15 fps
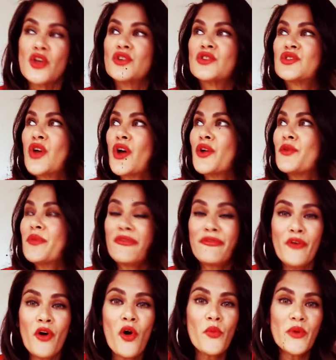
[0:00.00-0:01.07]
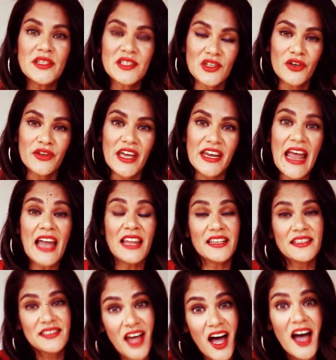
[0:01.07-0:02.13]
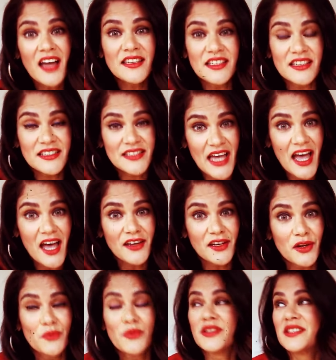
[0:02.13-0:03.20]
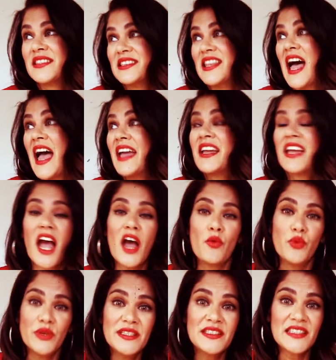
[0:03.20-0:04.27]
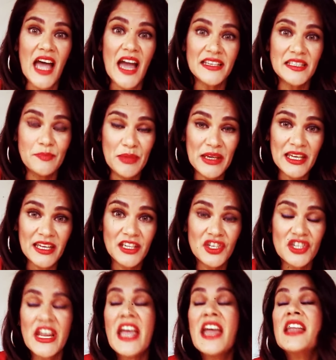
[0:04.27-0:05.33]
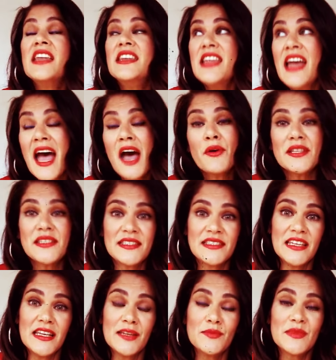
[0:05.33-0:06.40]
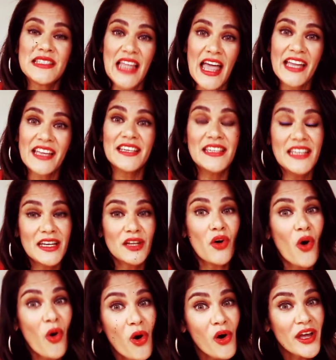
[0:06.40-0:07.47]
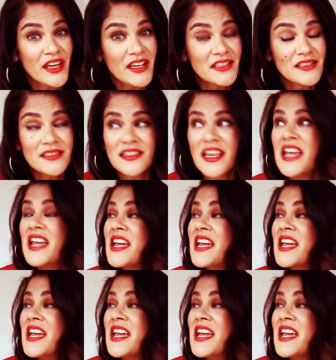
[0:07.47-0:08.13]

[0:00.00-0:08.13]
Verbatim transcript: So before we saw that Alexander Downer was like Woodside's bitch, now it seems like Neil Hawkins